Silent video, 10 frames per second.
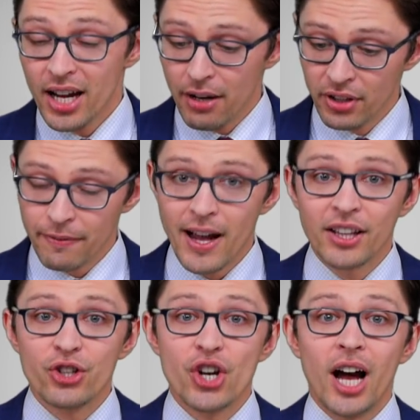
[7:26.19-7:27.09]
given the
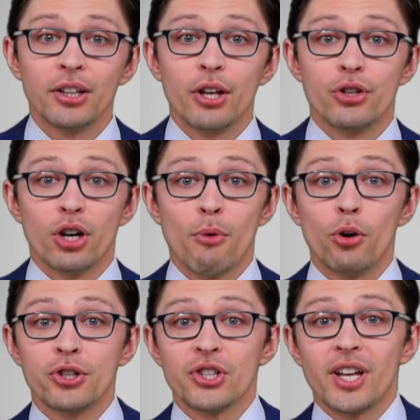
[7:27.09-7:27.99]
fact that John Durham
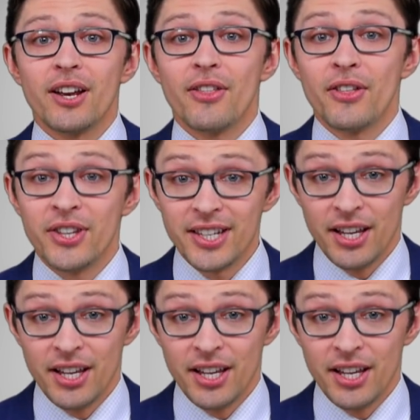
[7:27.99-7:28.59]
also stated that the,